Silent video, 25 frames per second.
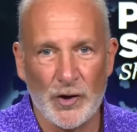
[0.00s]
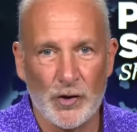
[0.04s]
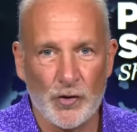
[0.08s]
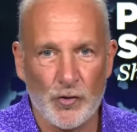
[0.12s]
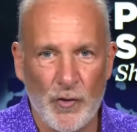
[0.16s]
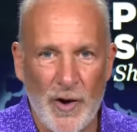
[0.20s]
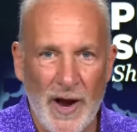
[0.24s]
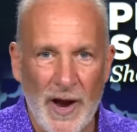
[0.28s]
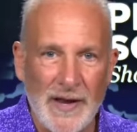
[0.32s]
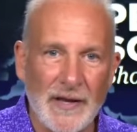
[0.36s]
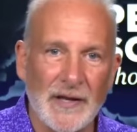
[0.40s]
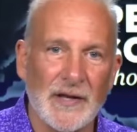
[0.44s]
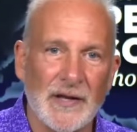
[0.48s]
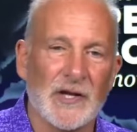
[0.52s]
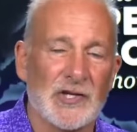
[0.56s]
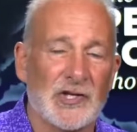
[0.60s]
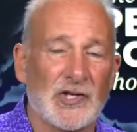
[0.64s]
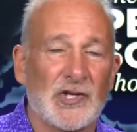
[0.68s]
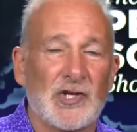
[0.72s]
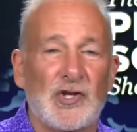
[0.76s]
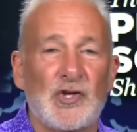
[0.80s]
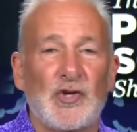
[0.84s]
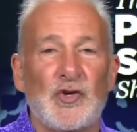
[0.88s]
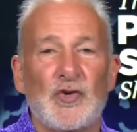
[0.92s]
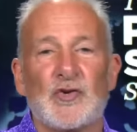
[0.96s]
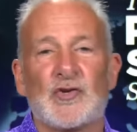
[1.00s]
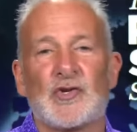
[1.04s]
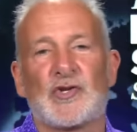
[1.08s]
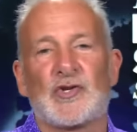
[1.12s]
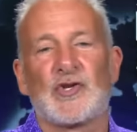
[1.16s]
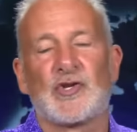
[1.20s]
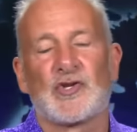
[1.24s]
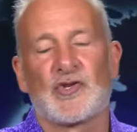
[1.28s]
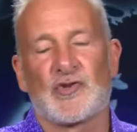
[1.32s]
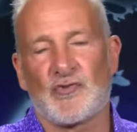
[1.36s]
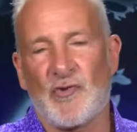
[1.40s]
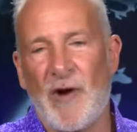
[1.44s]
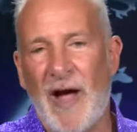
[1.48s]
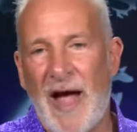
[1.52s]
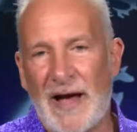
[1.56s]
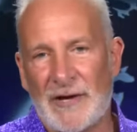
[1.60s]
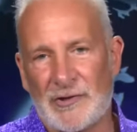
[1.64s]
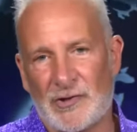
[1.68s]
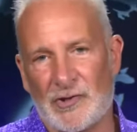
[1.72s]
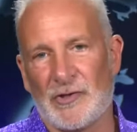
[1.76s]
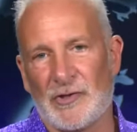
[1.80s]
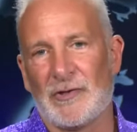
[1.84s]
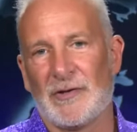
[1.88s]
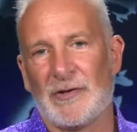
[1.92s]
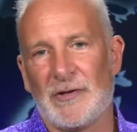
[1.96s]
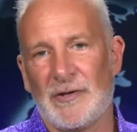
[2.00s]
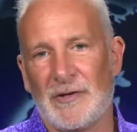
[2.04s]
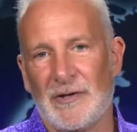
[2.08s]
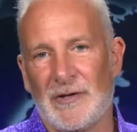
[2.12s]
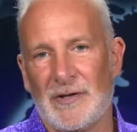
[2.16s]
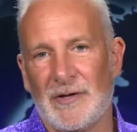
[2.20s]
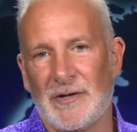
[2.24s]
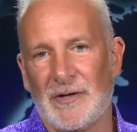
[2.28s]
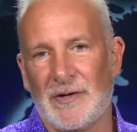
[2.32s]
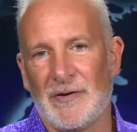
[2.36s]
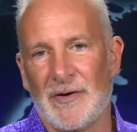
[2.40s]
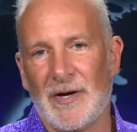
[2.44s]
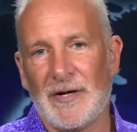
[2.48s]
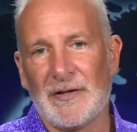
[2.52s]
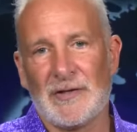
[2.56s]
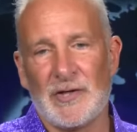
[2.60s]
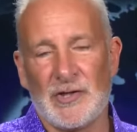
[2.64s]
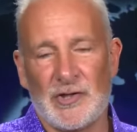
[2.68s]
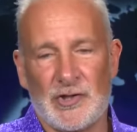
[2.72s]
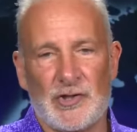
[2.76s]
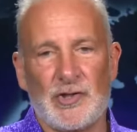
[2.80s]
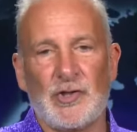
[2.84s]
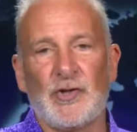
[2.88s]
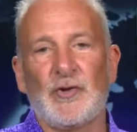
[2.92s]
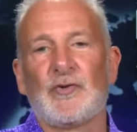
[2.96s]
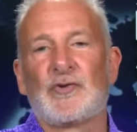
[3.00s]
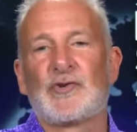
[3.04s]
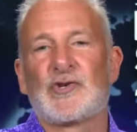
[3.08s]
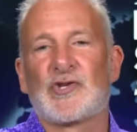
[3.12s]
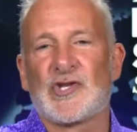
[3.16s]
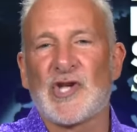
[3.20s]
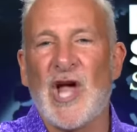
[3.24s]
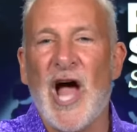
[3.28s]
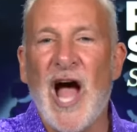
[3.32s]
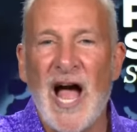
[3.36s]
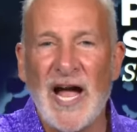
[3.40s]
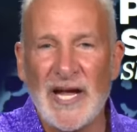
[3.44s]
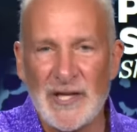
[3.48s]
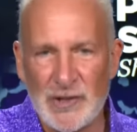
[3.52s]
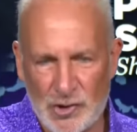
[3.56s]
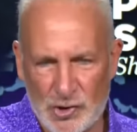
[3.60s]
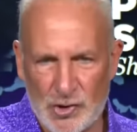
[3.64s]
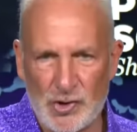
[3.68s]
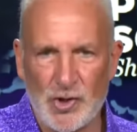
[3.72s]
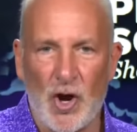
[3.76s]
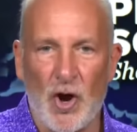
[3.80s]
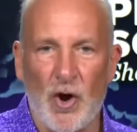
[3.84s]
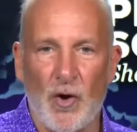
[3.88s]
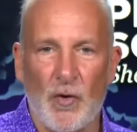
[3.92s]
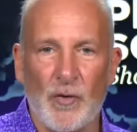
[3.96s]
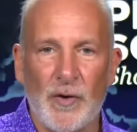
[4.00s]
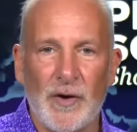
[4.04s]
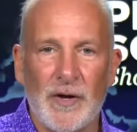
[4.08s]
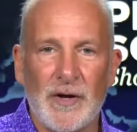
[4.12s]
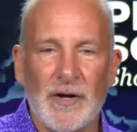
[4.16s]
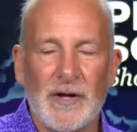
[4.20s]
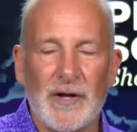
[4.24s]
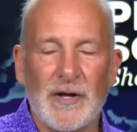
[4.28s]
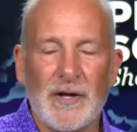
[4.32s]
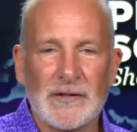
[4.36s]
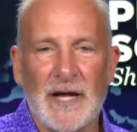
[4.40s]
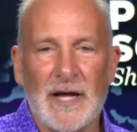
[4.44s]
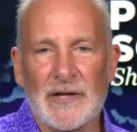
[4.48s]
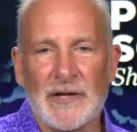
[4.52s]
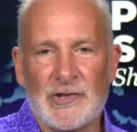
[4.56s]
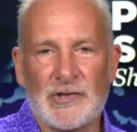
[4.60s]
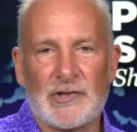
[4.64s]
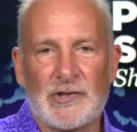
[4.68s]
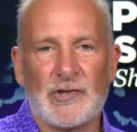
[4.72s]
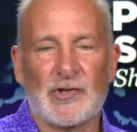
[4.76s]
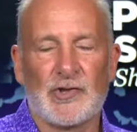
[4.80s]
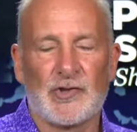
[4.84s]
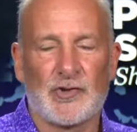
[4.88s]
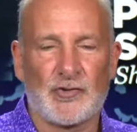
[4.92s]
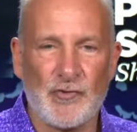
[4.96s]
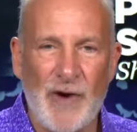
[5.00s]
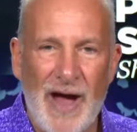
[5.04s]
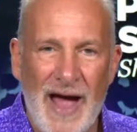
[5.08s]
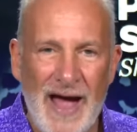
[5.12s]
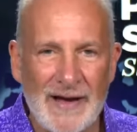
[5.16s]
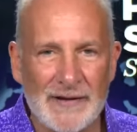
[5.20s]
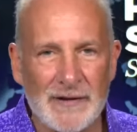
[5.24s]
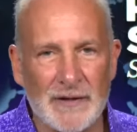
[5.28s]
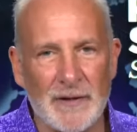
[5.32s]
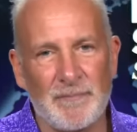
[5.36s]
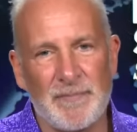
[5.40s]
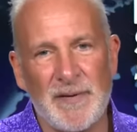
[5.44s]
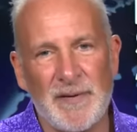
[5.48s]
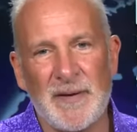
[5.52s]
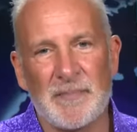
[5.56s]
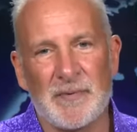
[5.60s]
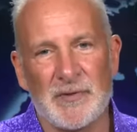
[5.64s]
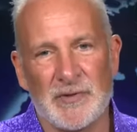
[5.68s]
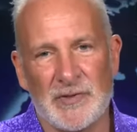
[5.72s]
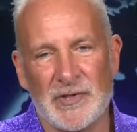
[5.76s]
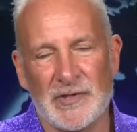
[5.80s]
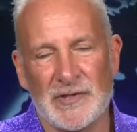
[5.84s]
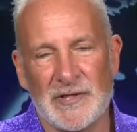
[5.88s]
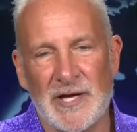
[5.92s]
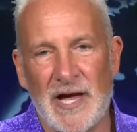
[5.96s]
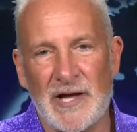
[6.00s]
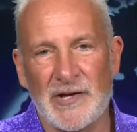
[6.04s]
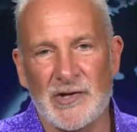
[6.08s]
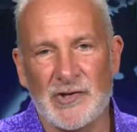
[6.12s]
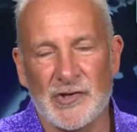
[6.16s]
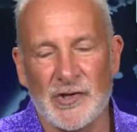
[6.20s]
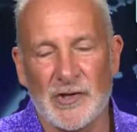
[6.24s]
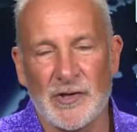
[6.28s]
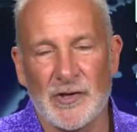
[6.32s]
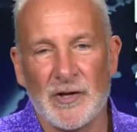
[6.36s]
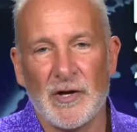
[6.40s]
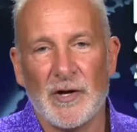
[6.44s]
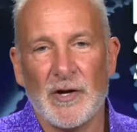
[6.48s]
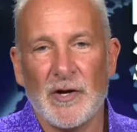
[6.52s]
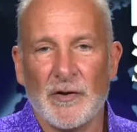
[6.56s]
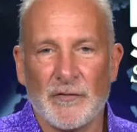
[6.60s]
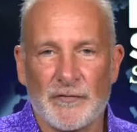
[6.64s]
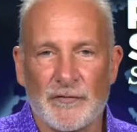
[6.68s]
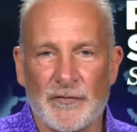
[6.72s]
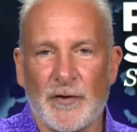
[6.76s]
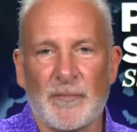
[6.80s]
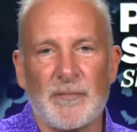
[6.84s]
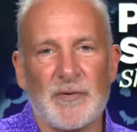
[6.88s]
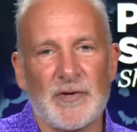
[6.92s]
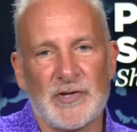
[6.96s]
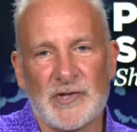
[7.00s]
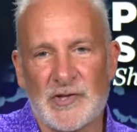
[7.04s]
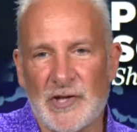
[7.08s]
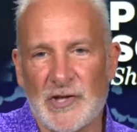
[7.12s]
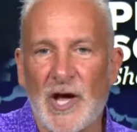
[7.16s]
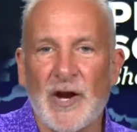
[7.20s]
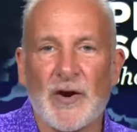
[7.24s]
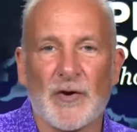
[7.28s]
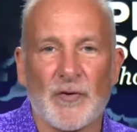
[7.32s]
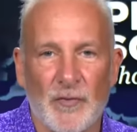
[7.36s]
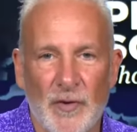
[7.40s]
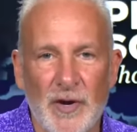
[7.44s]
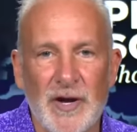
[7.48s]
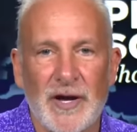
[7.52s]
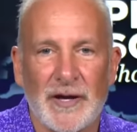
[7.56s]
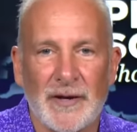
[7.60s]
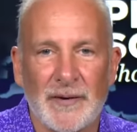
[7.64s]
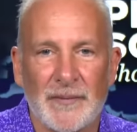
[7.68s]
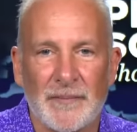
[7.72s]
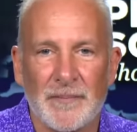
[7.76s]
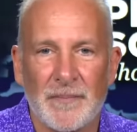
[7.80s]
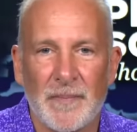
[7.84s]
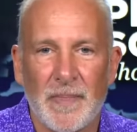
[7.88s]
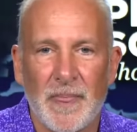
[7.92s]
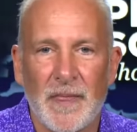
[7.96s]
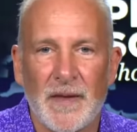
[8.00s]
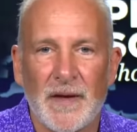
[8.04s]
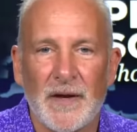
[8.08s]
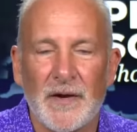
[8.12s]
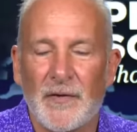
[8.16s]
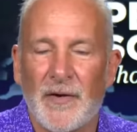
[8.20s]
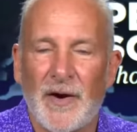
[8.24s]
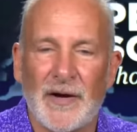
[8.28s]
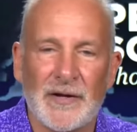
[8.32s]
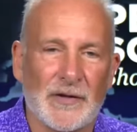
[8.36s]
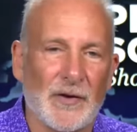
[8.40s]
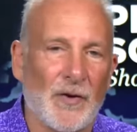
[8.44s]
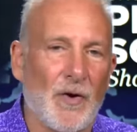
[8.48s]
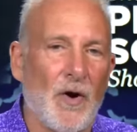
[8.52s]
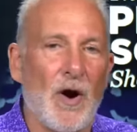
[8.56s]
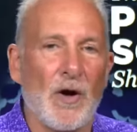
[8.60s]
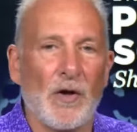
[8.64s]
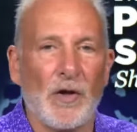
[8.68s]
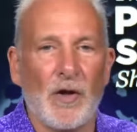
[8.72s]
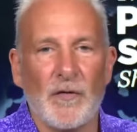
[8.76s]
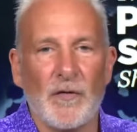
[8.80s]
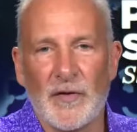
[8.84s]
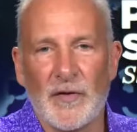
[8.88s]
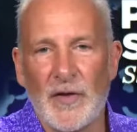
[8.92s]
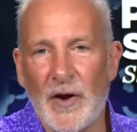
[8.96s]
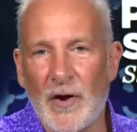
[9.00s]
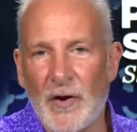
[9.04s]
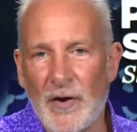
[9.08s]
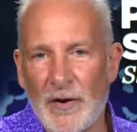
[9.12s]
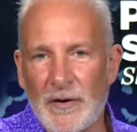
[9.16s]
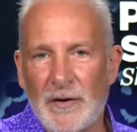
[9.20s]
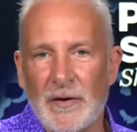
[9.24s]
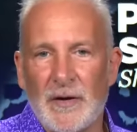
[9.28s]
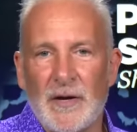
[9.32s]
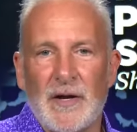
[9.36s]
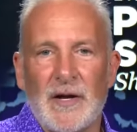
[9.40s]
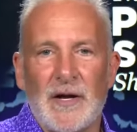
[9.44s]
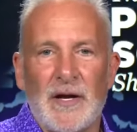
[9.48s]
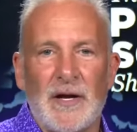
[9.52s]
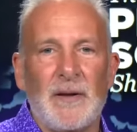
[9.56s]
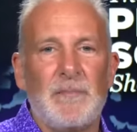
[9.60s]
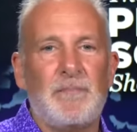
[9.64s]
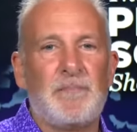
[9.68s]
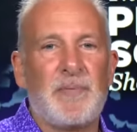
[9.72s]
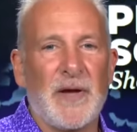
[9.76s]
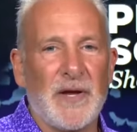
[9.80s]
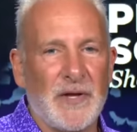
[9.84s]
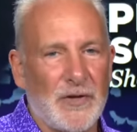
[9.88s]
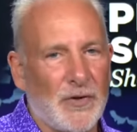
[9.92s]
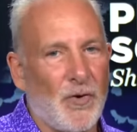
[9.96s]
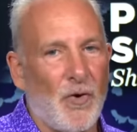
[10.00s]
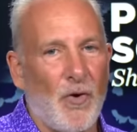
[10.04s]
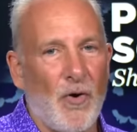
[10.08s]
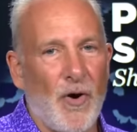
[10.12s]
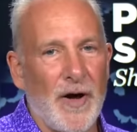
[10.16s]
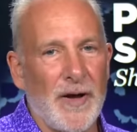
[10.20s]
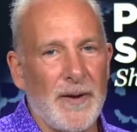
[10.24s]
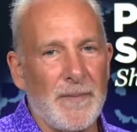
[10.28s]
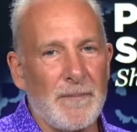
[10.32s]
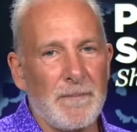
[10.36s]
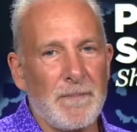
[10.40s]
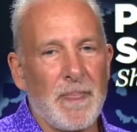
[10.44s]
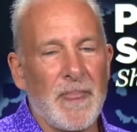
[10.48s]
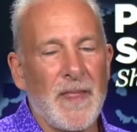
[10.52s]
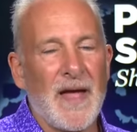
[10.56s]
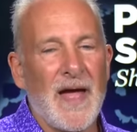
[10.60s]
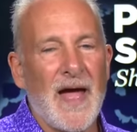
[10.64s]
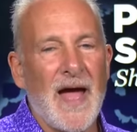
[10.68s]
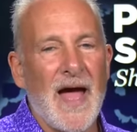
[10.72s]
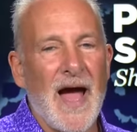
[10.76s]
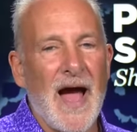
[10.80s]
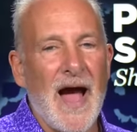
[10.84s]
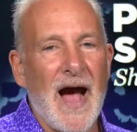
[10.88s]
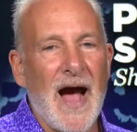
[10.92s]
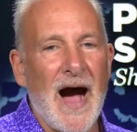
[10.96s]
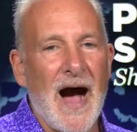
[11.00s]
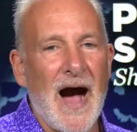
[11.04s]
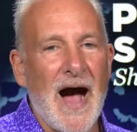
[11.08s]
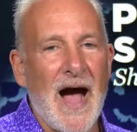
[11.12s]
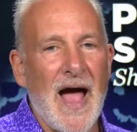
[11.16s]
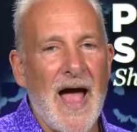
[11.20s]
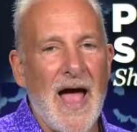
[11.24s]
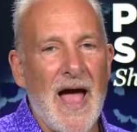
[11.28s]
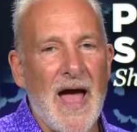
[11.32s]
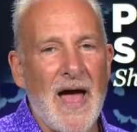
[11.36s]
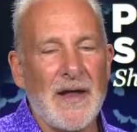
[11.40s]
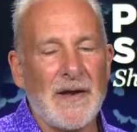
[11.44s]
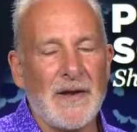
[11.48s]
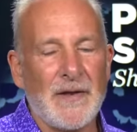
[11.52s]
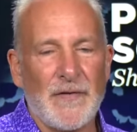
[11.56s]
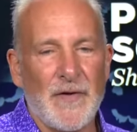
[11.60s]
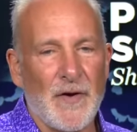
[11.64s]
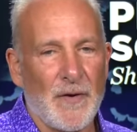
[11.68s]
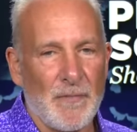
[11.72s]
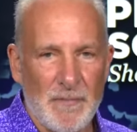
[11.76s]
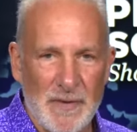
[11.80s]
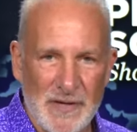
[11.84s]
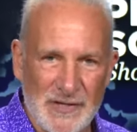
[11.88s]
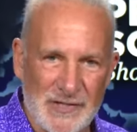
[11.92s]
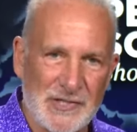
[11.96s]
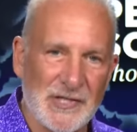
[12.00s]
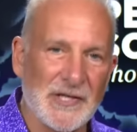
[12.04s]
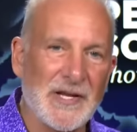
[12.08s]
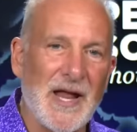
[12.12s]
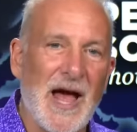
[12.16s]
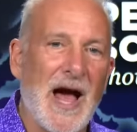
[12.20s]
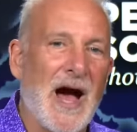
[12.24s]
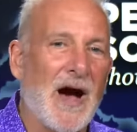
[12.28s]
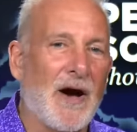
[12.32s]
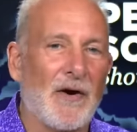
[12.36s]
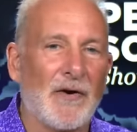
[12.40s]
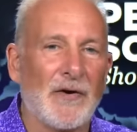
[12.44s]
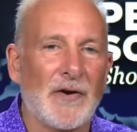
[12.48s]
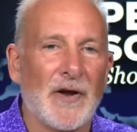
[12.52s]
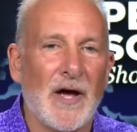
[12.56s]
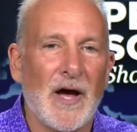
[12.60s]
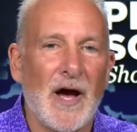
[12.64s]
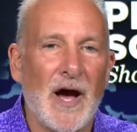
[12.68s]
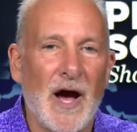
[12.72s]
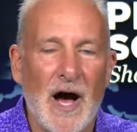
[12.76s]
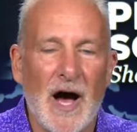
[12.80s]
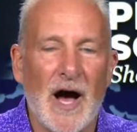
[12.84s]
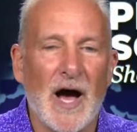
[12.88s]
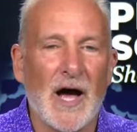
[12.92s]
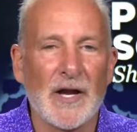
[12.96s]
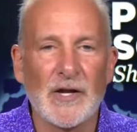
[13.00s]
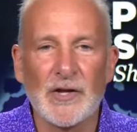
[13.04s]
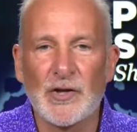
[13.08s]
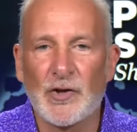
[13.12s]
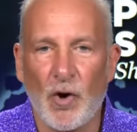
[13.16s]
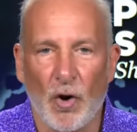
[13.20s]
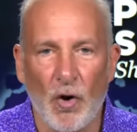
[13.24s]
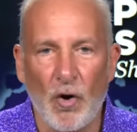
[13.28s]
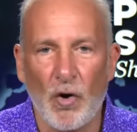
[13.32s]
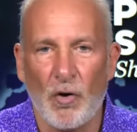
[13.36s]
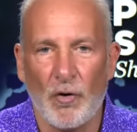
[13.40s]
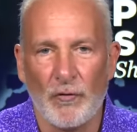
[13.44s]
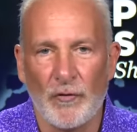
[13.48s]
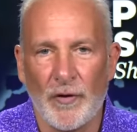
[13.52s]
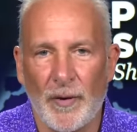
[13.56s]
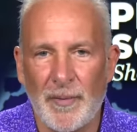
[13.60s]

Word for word: Creating this huge distraction, right? This huge sideshow that's distracted people's attention from the center ring, right? They're all there in, in Bitcoin uh, and they're missing out on gold.